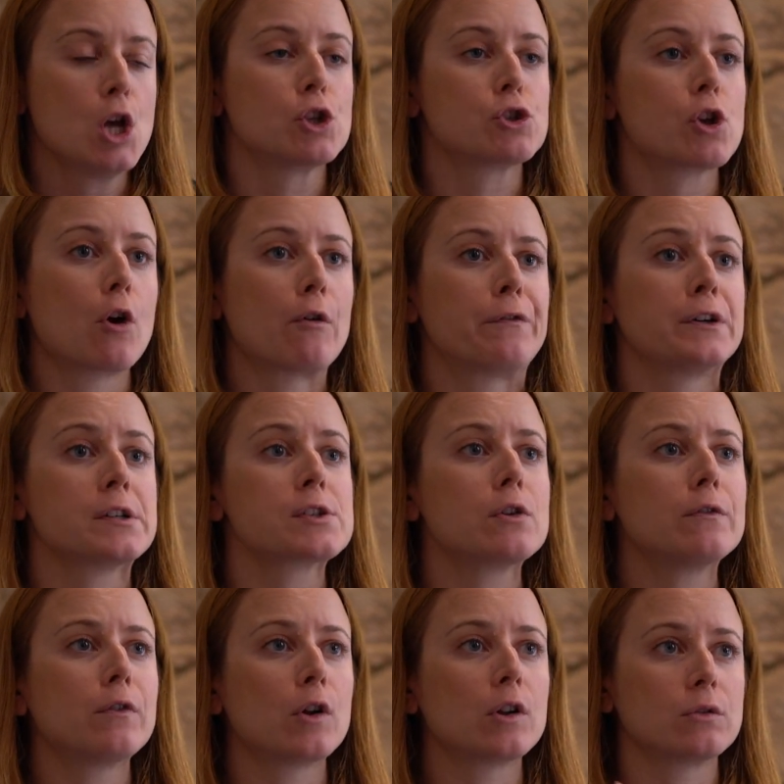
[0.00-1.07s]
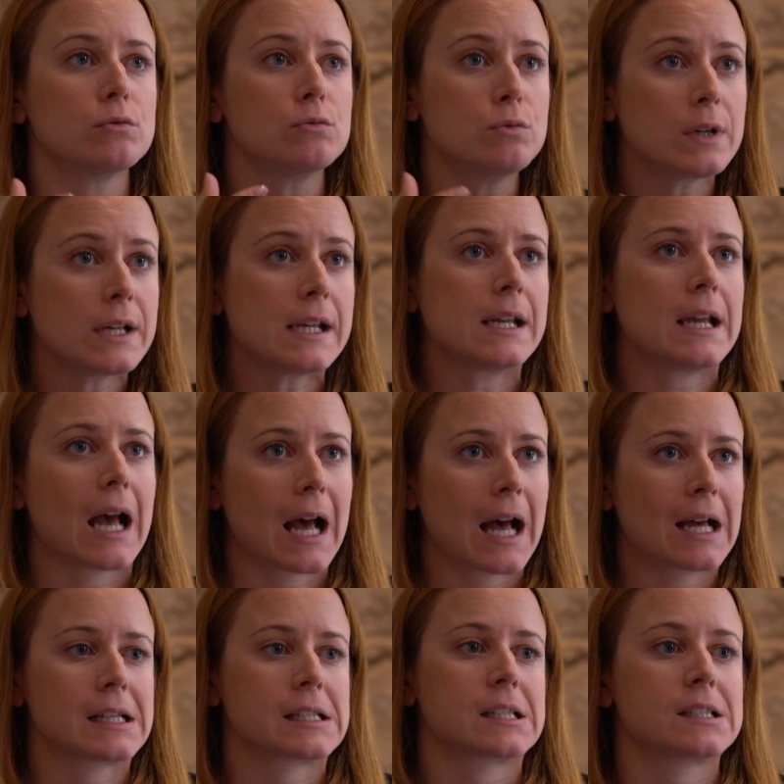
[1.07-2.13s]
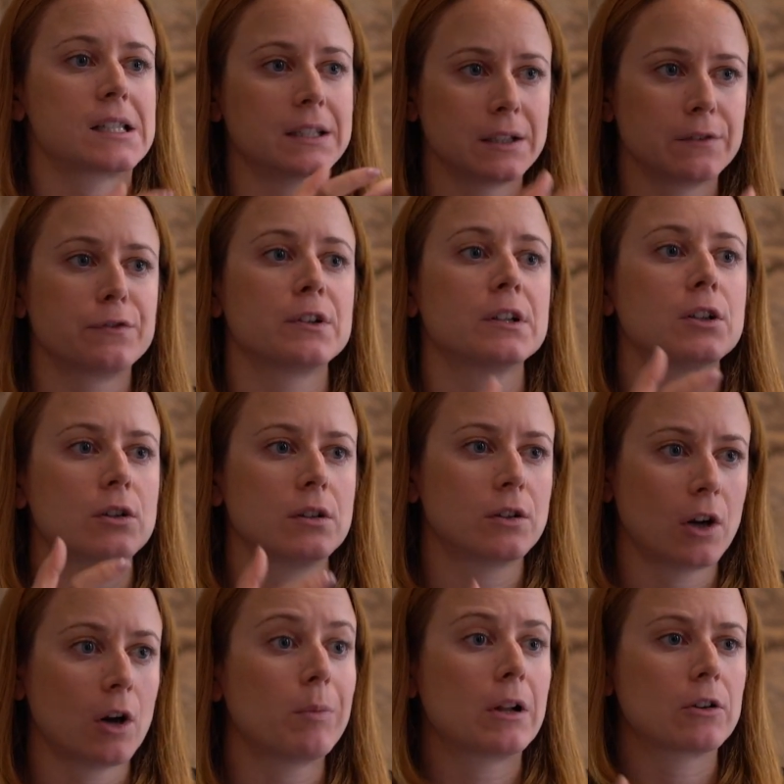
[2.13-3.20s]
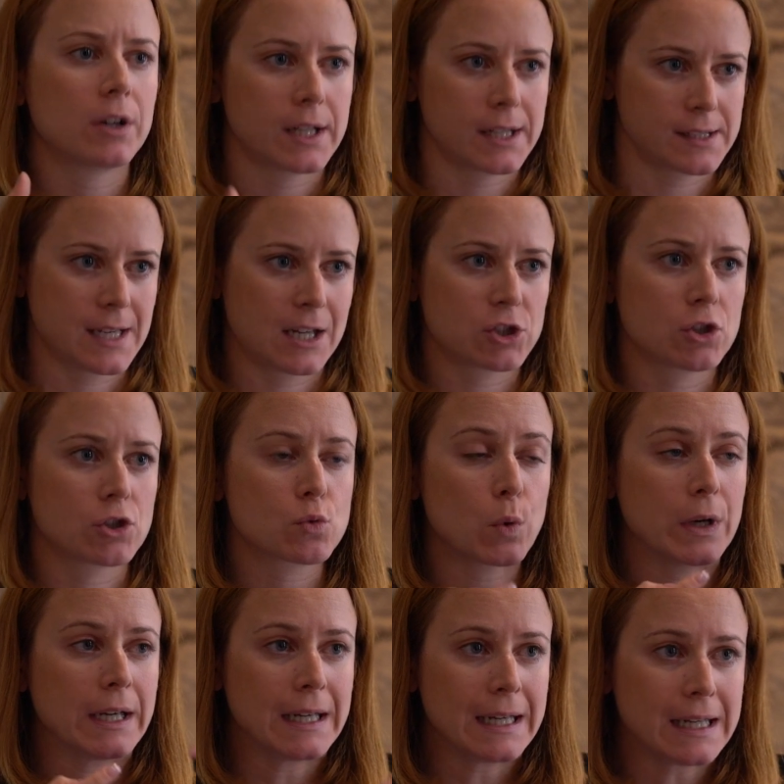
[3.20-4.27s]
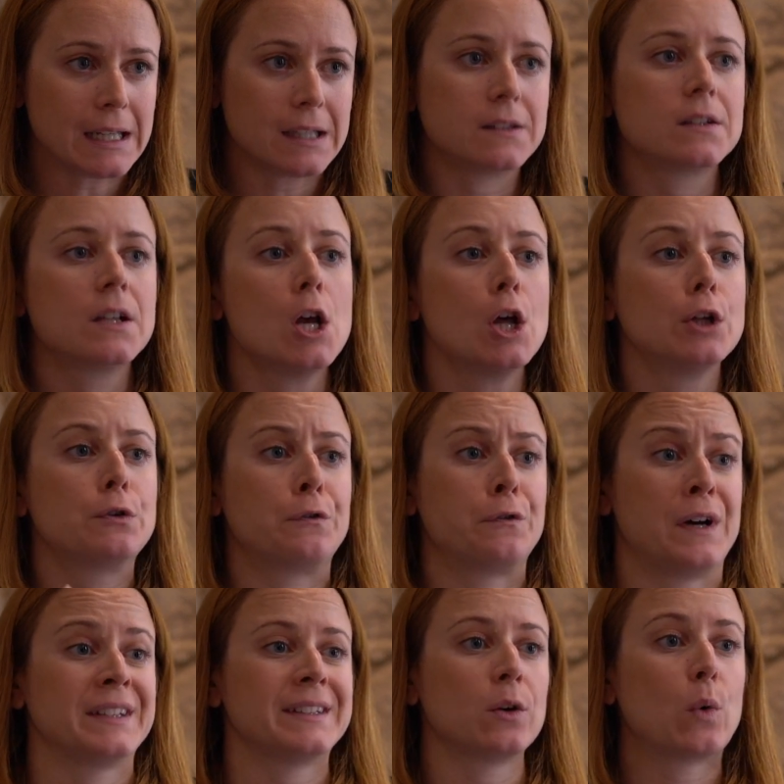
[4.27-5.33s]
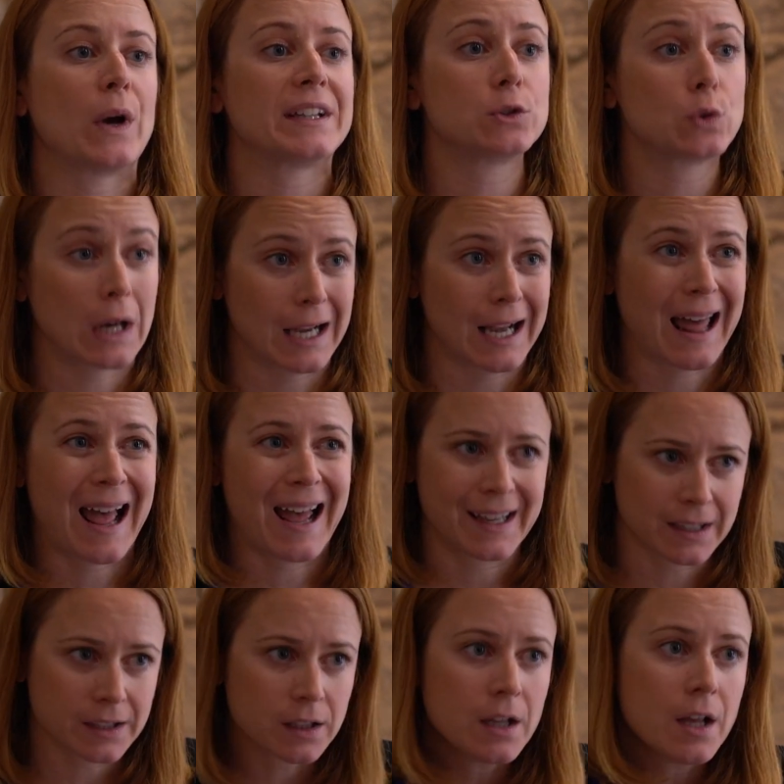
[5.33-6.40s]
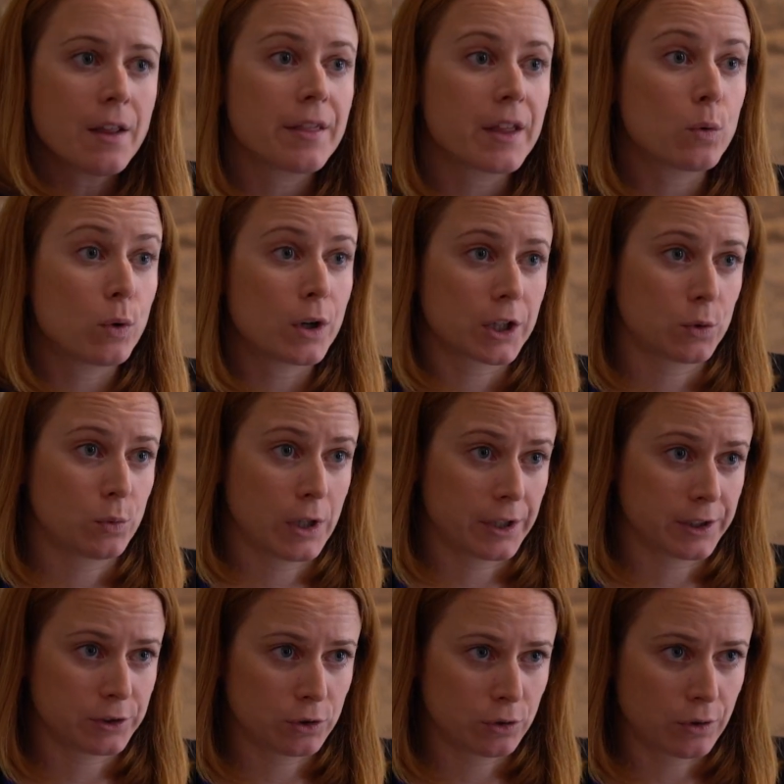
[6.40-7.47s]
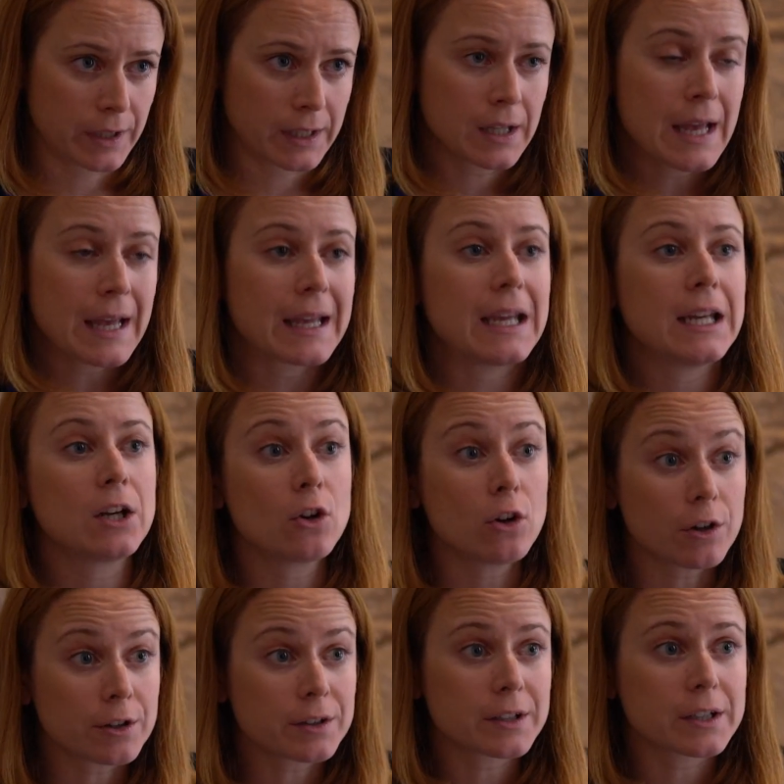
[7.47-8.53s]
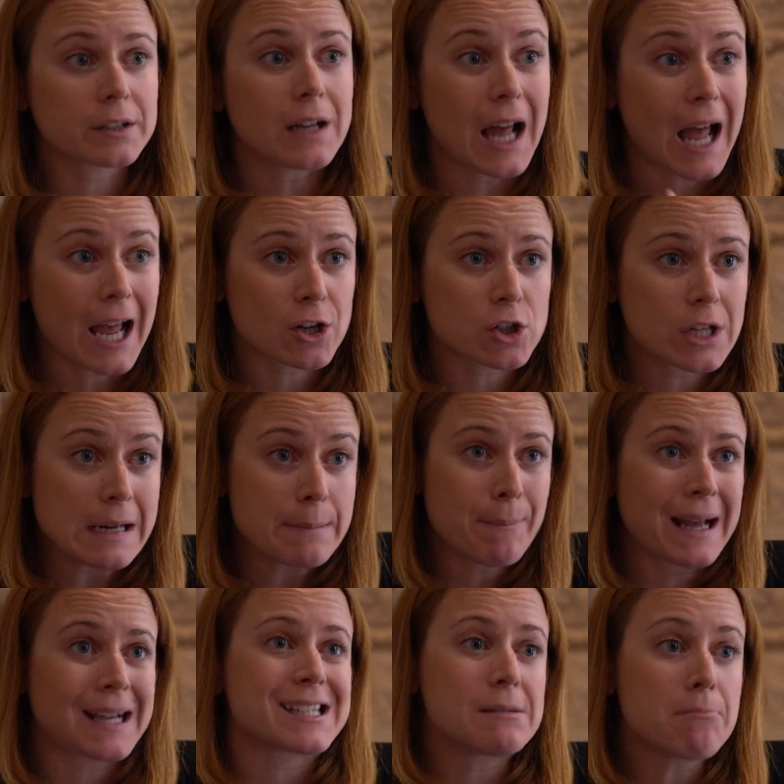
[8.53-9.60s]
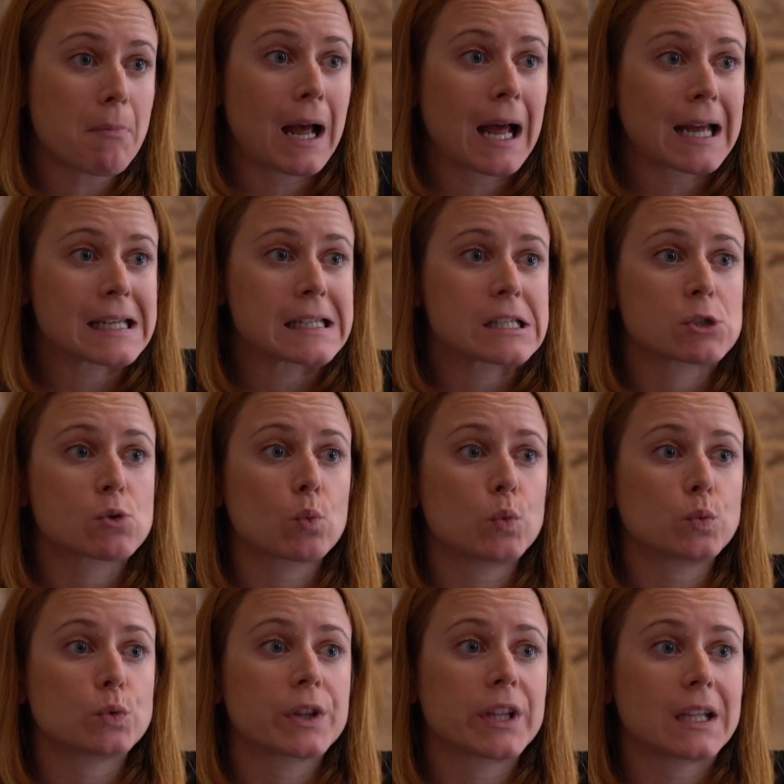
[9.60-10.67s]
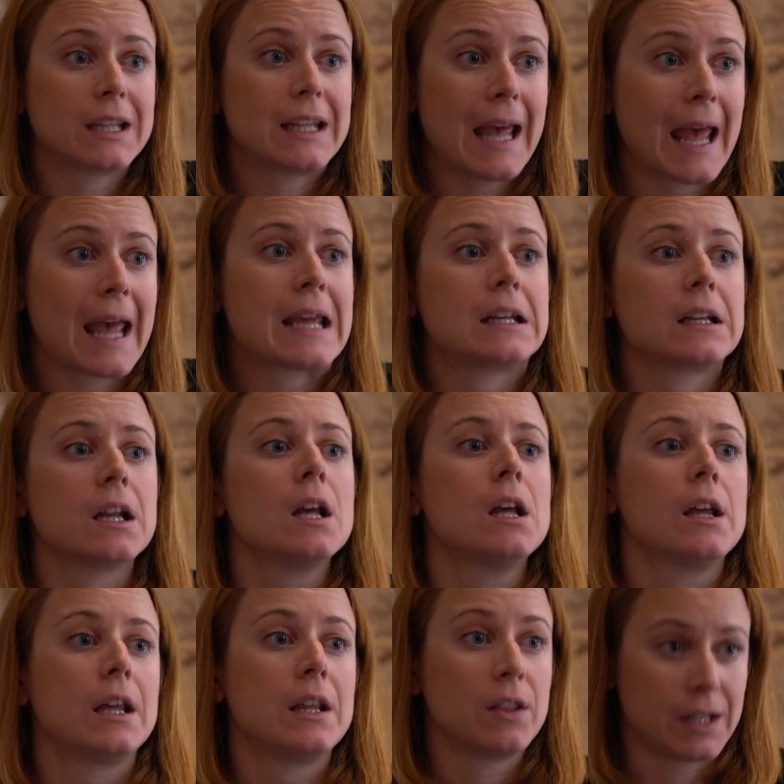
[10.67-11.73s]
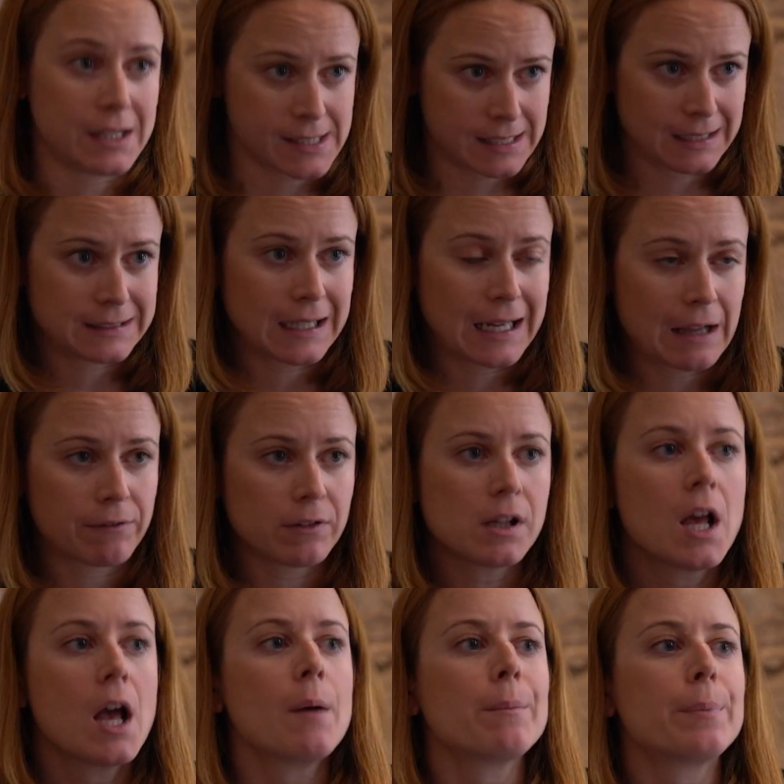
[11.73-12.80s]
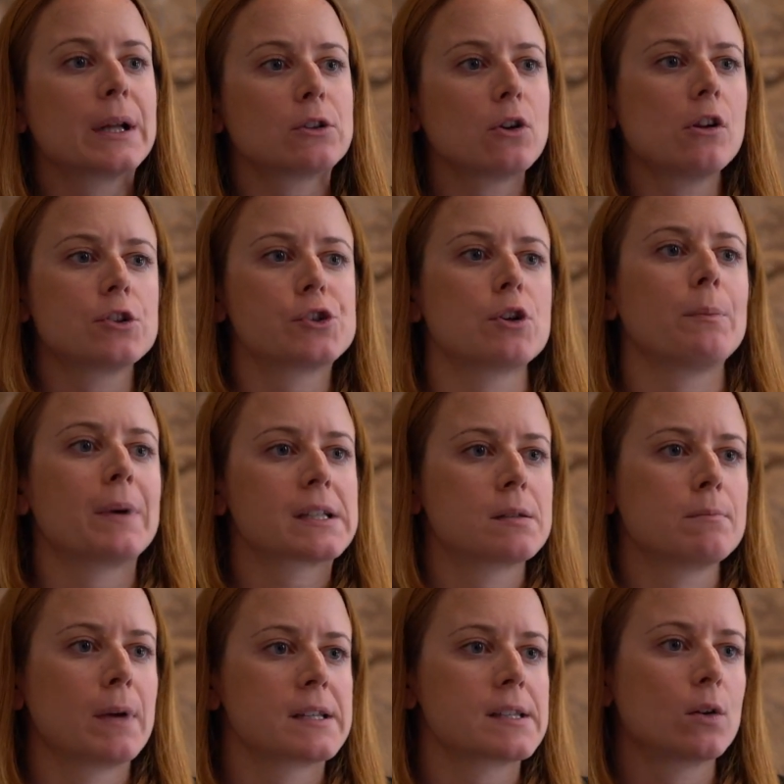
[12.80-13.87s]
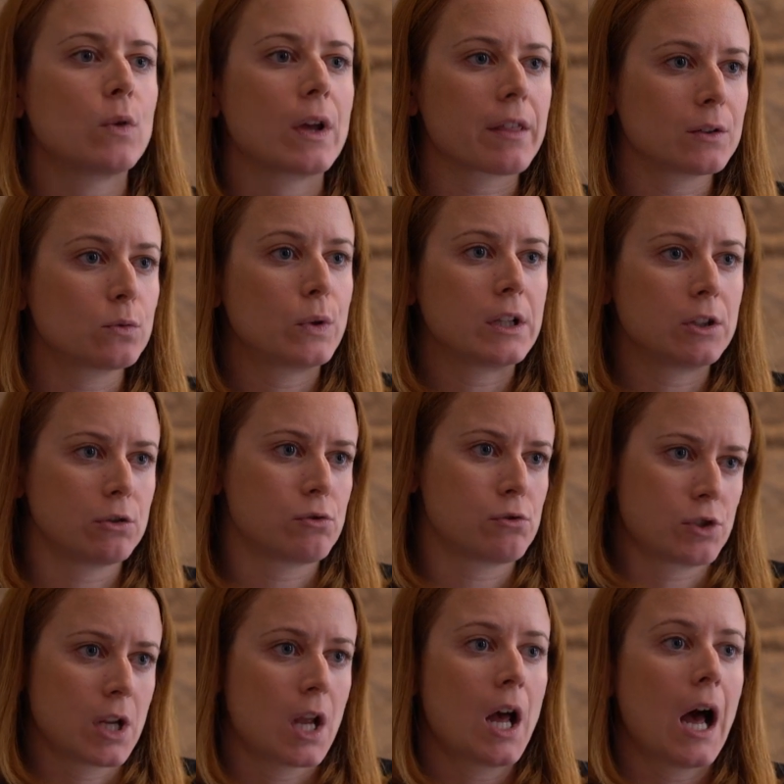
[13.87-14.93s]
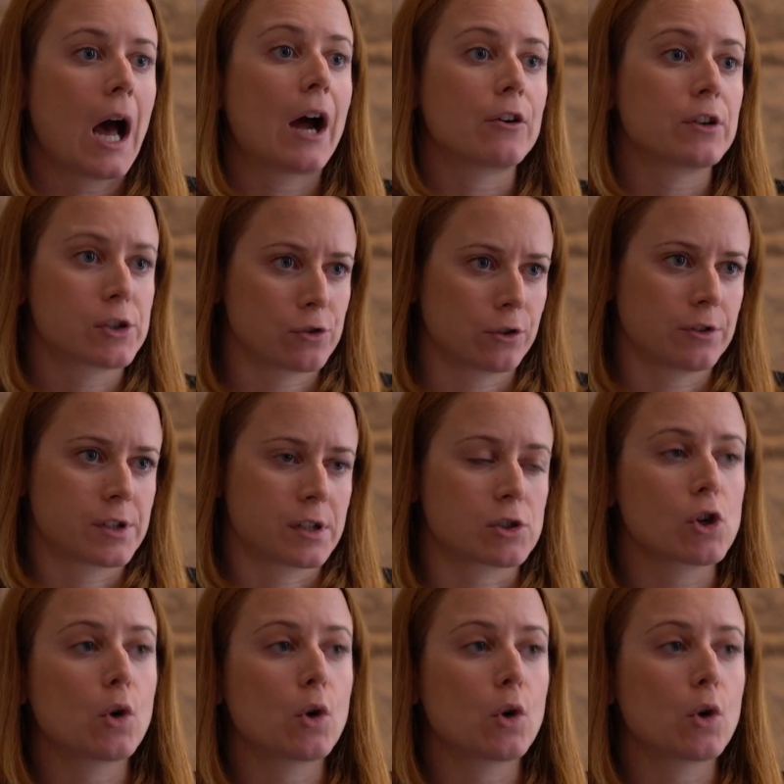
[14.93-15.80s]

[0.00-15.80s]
So first of all, we as the different global organizations, we need to find a way to align the work we are doing in order actually maximize the gain in the city level, but also maximize the way that we use our resources.